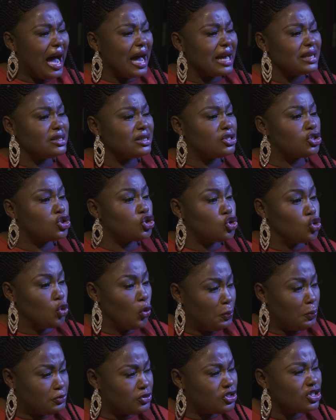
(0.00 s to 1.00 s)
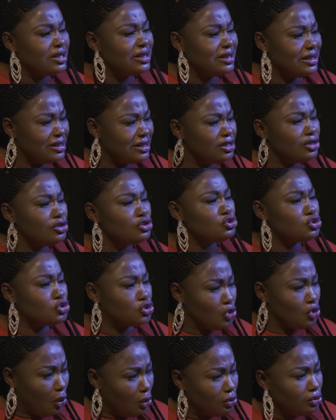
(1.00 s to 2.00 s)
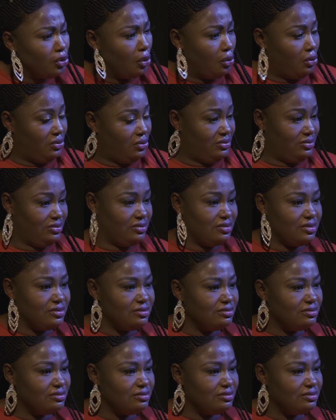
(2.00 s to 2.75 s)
I stooped so low,